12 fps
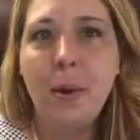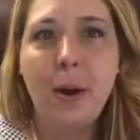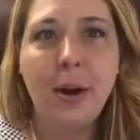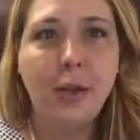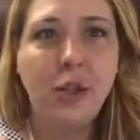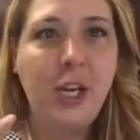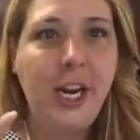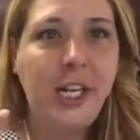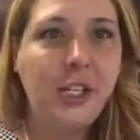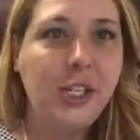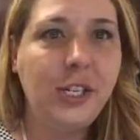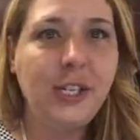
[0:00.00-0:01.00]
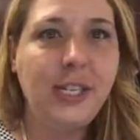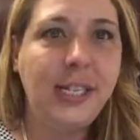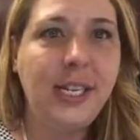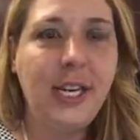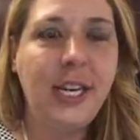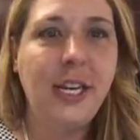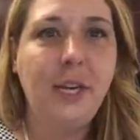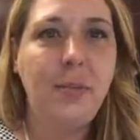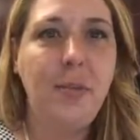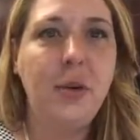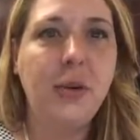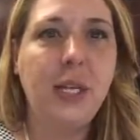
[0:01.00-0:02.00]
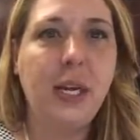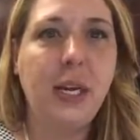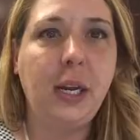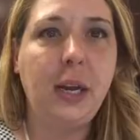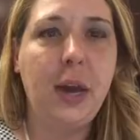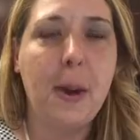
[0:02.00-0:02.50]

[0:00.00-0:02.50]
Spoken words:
on changes in music